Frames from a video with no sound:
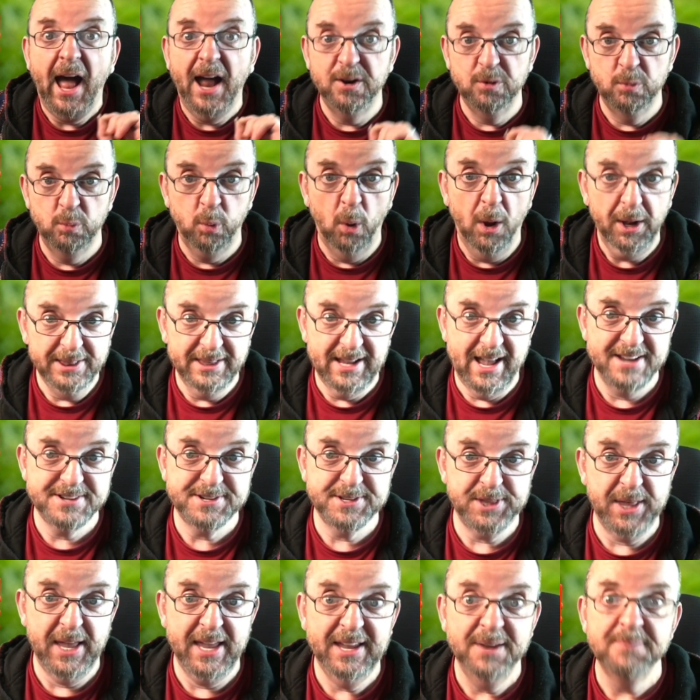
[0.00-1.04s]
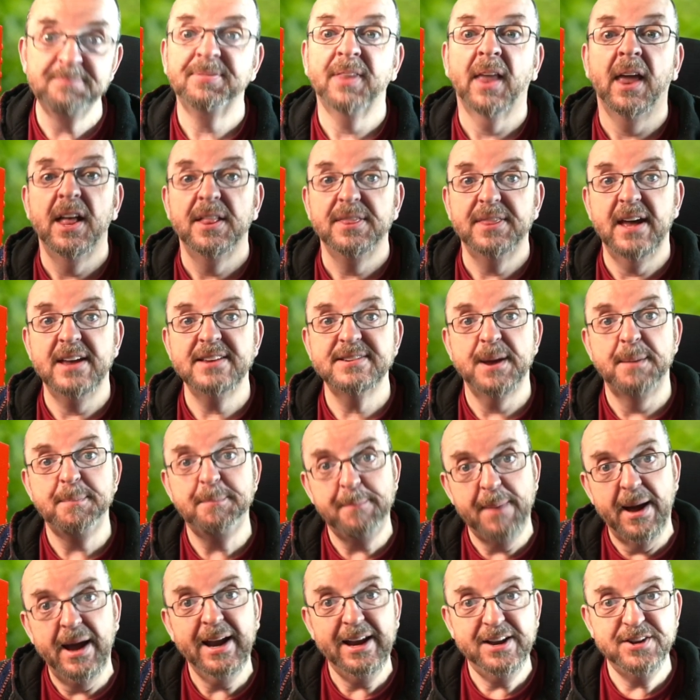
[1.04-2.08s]
and one last thing, there's a
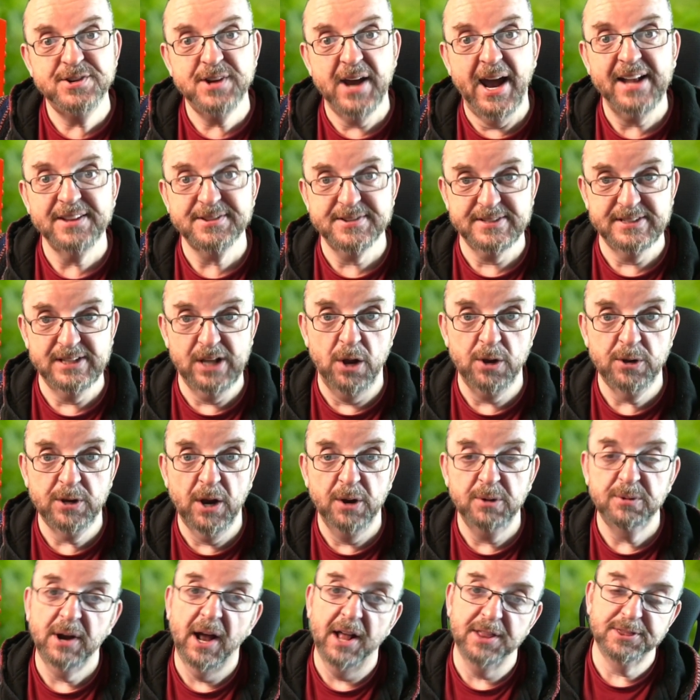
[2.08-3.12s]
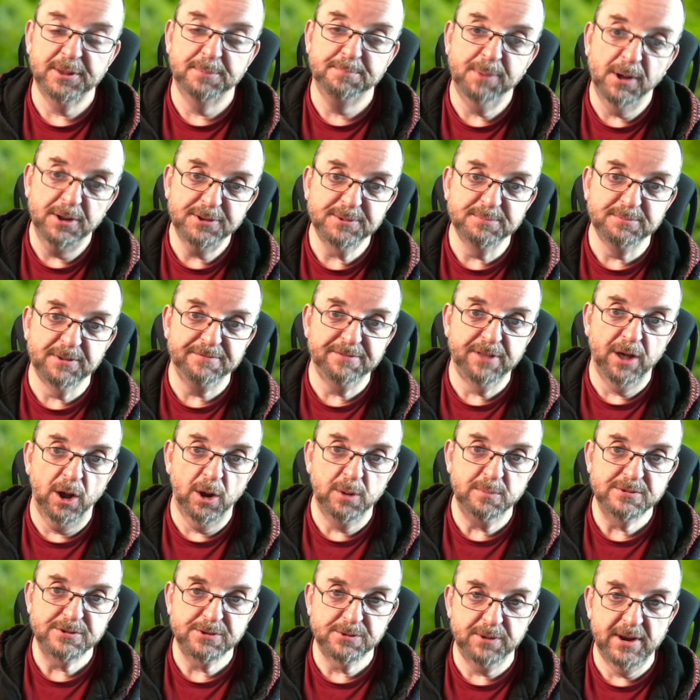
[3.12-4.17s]
My Chats logo at the bottom of the
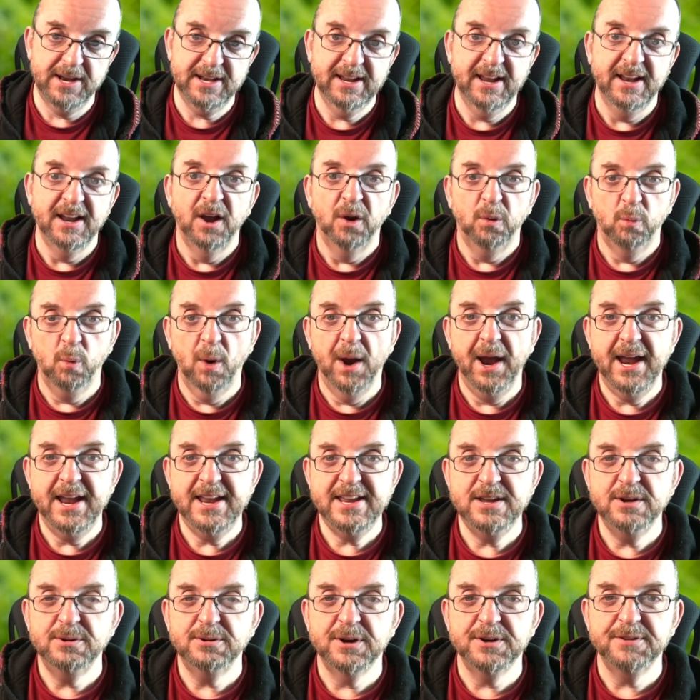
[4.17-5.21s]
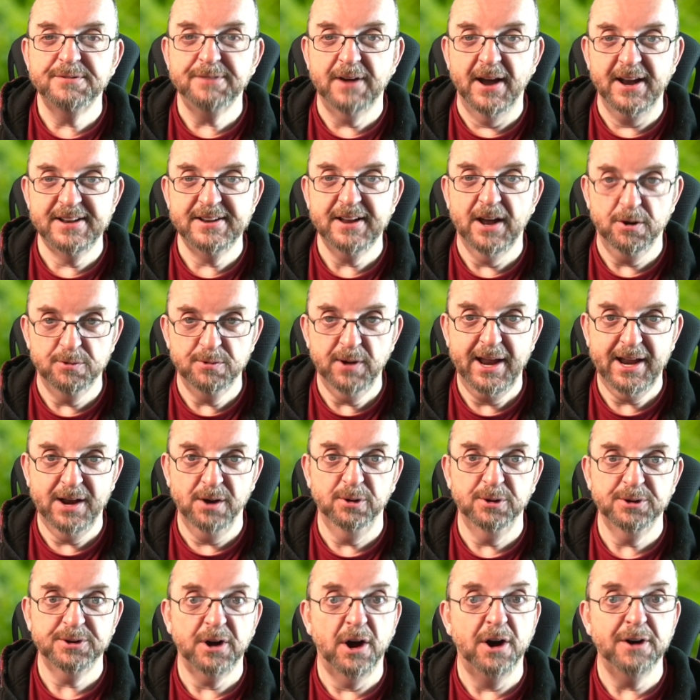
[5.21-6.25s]
home screen where you can find a
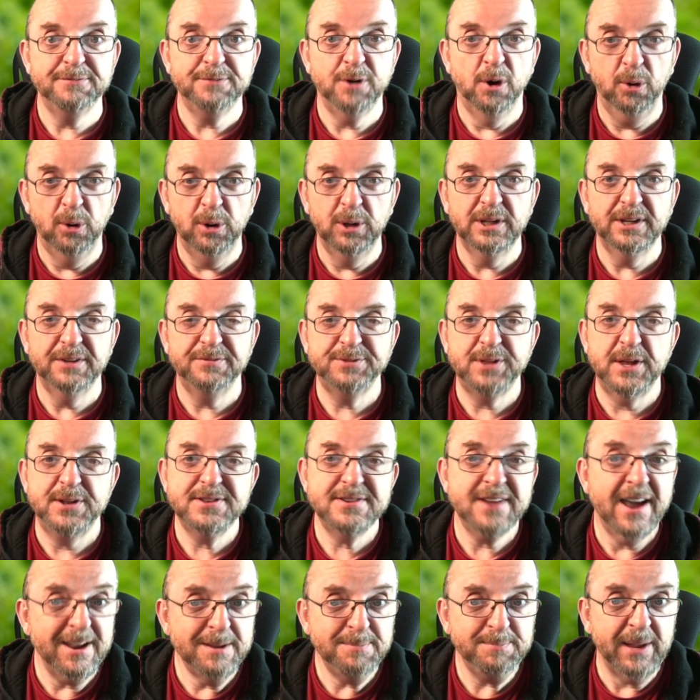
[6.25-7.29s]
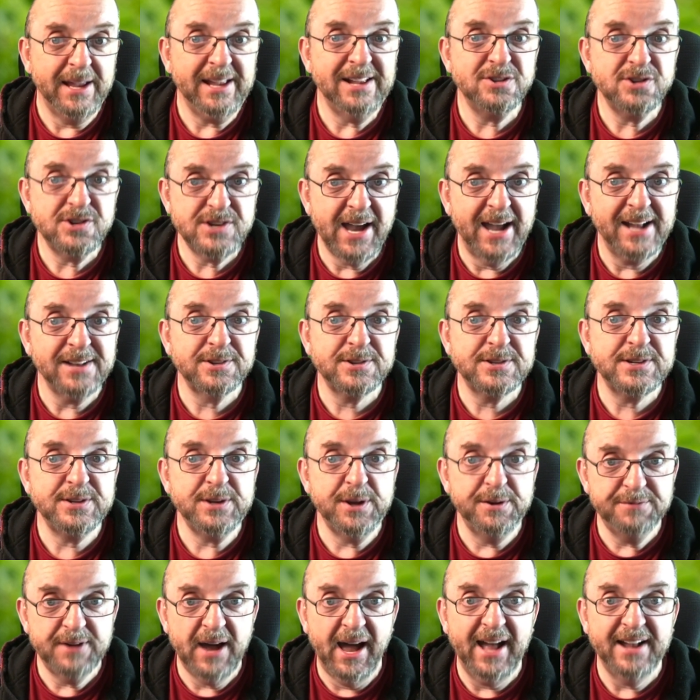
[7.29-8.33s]
record of all of the typing chats
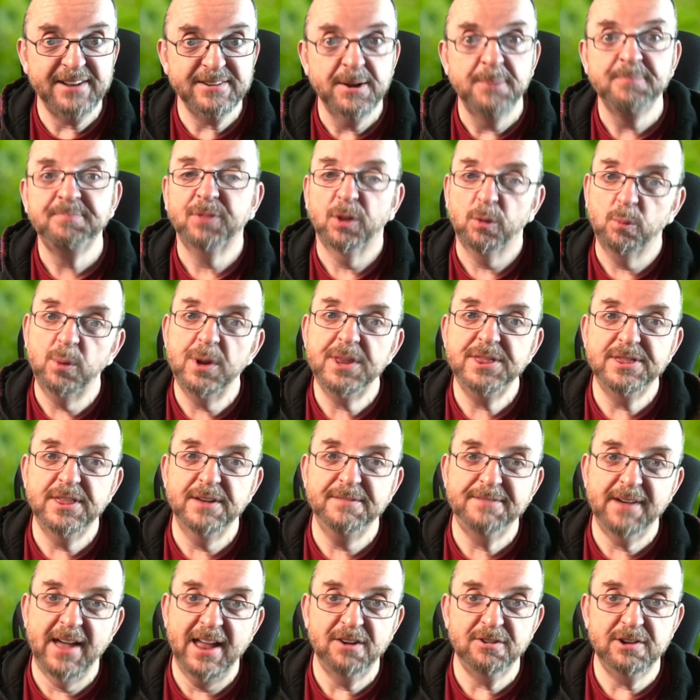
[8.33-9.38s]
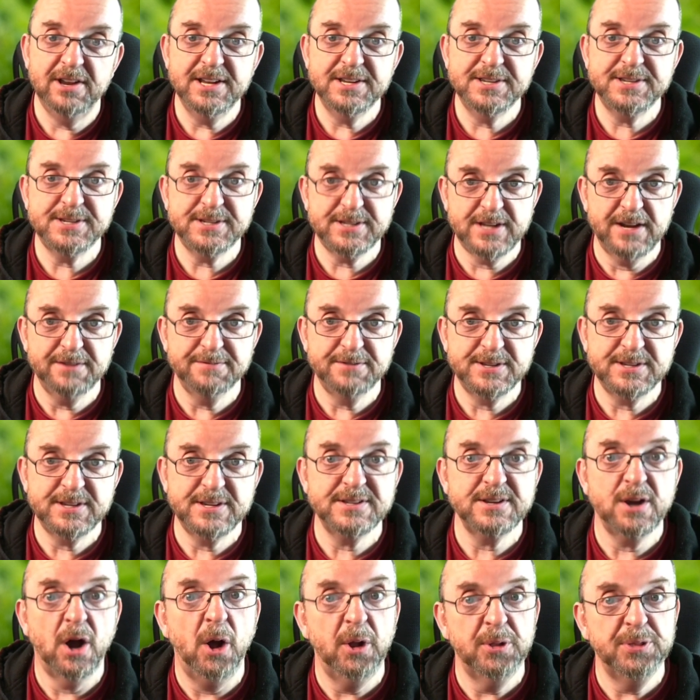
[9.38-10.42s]
you've had with the various
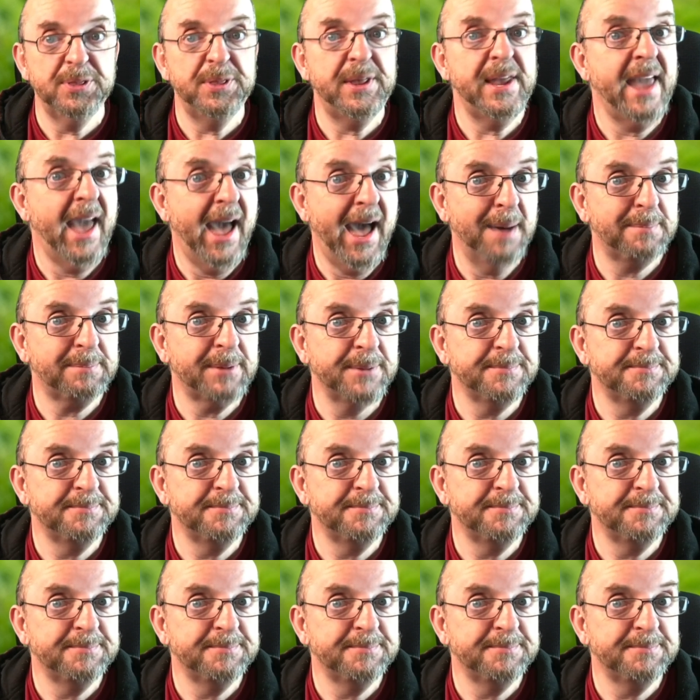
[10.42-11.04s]
services on the app.